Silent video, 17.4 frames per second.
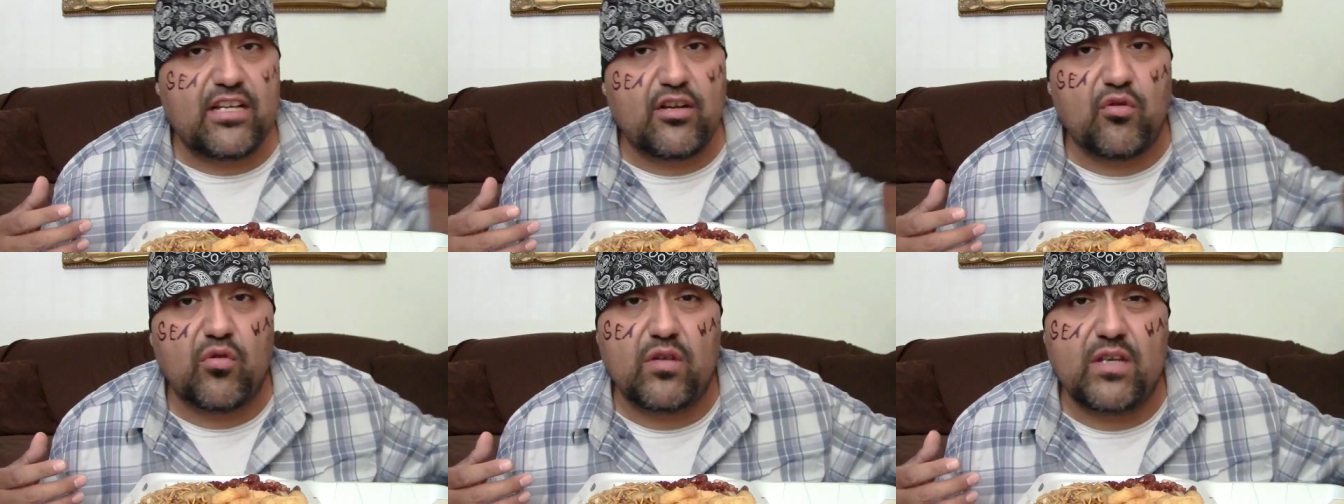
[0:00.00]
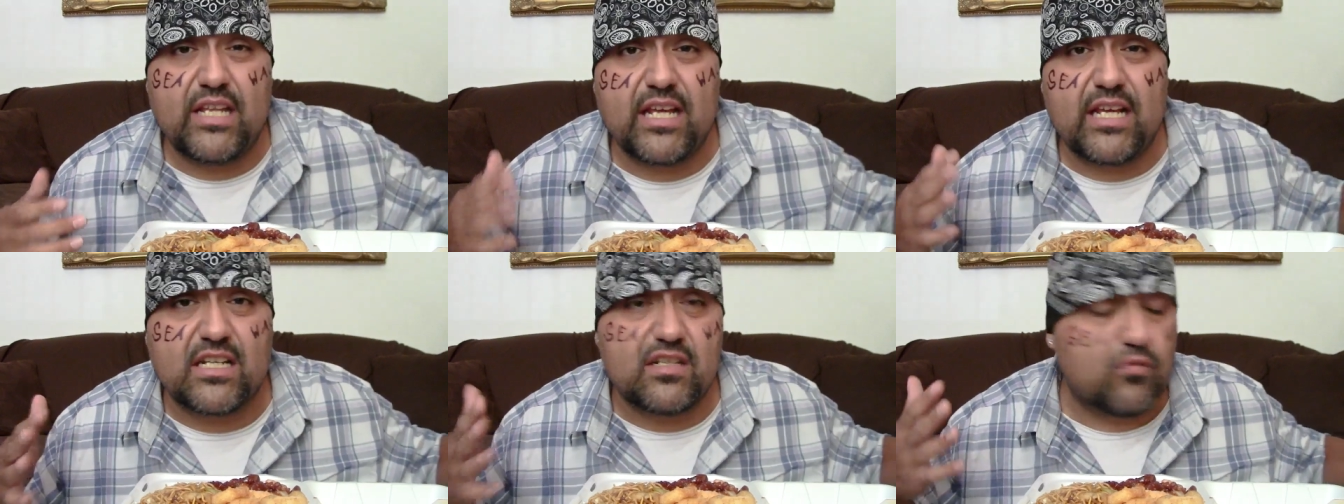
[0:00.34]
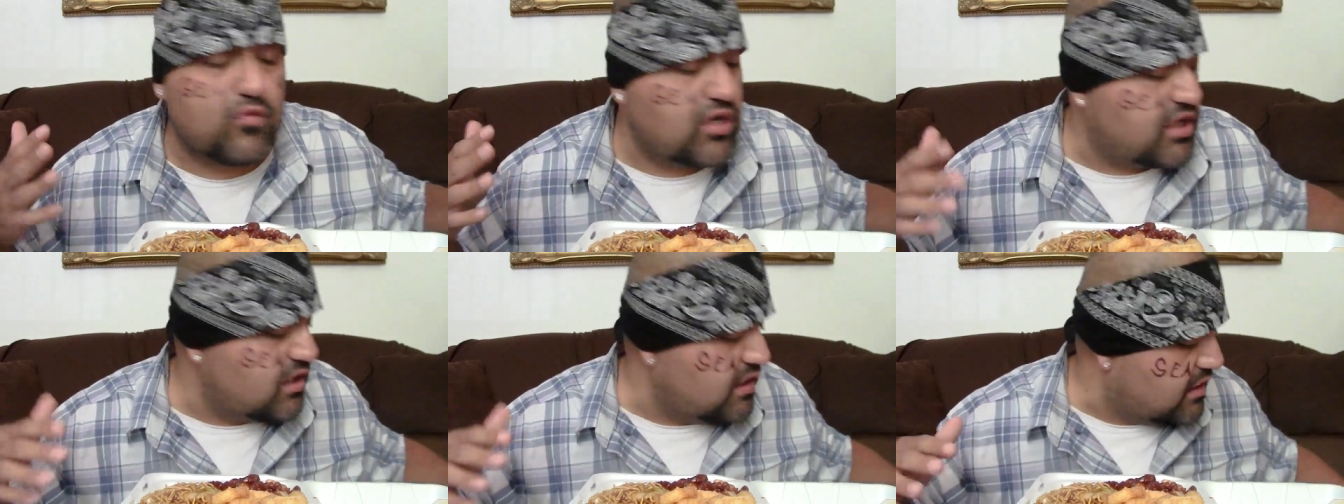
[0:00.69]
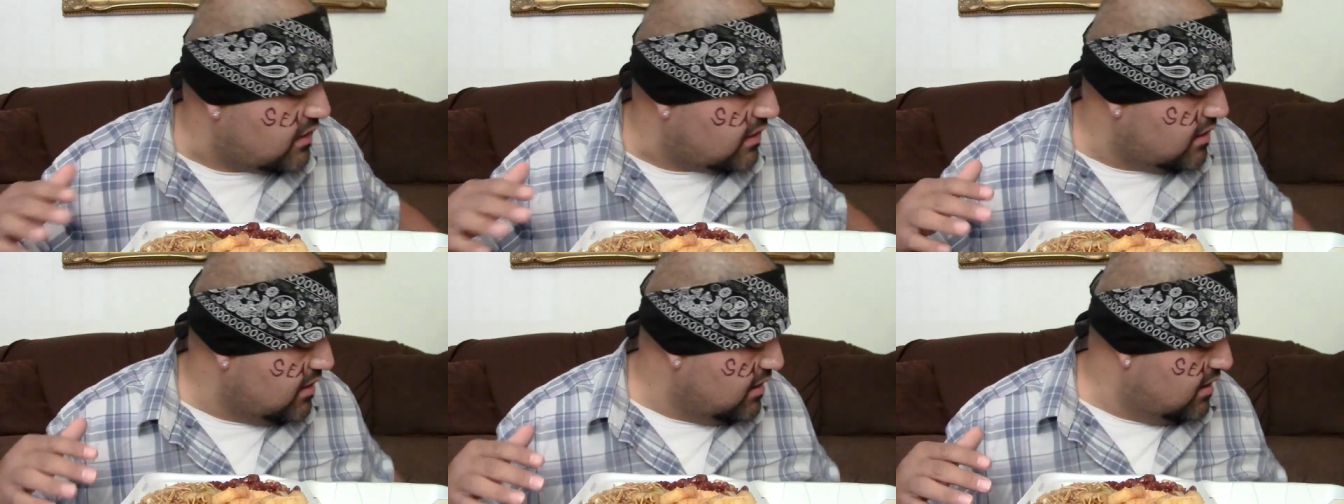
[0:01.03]
your own dick, so we're good.
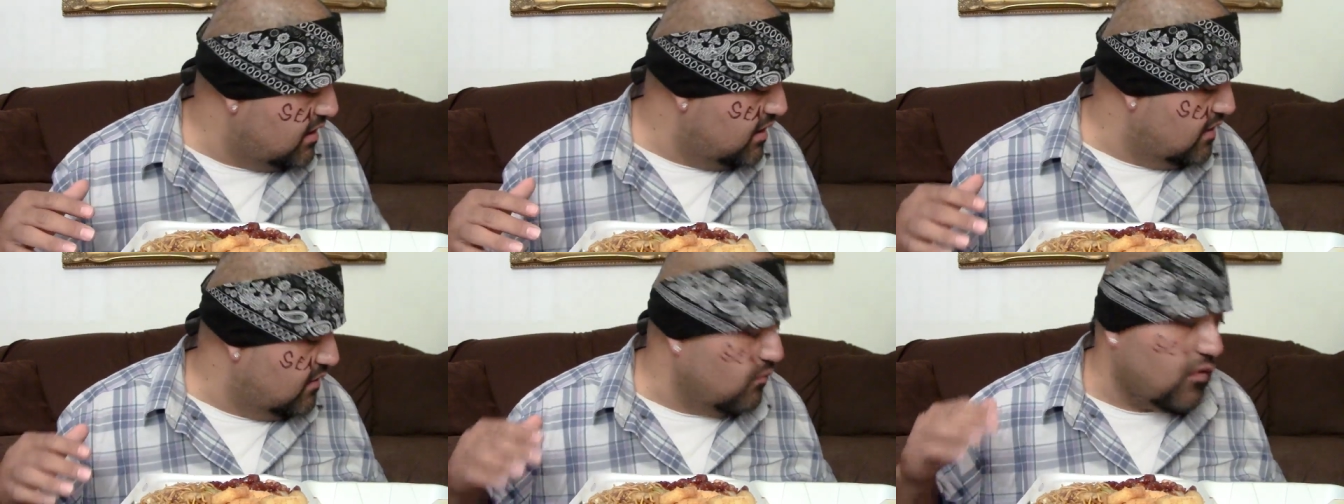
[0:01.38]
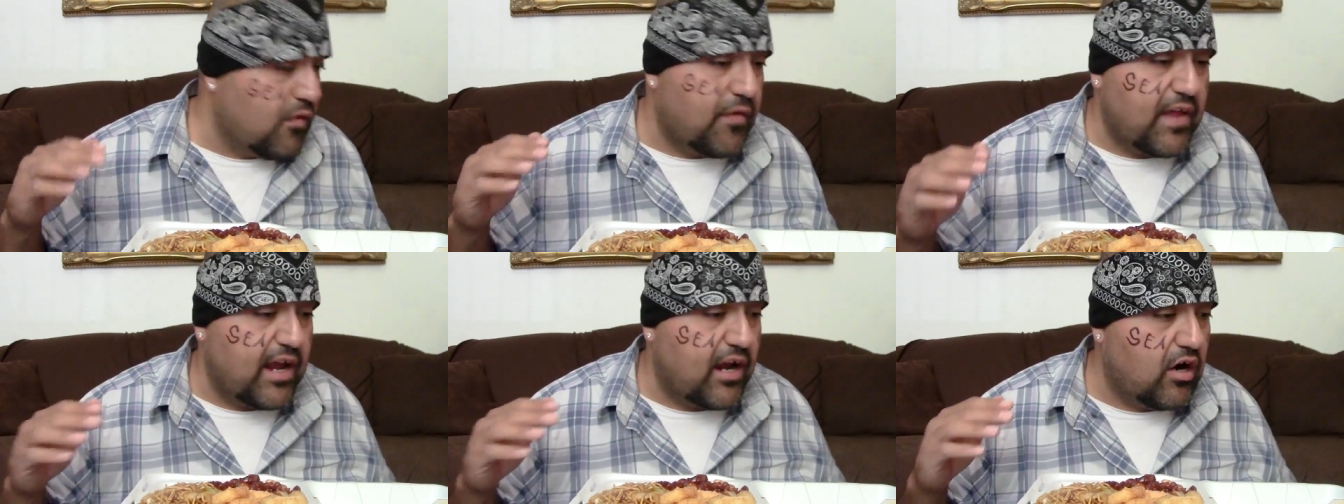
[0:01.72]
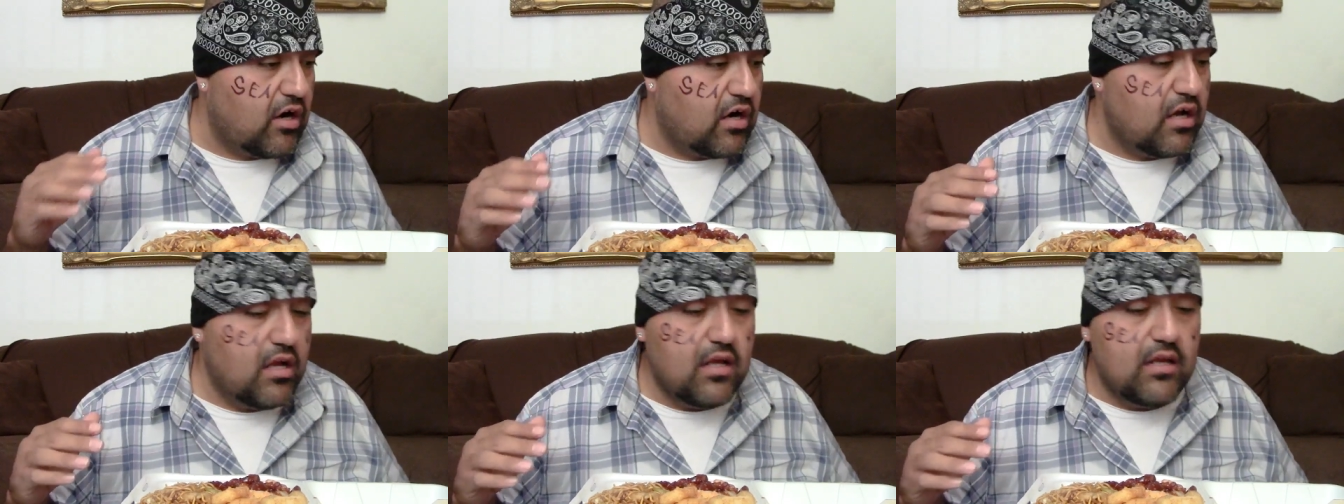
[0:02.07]
We're there.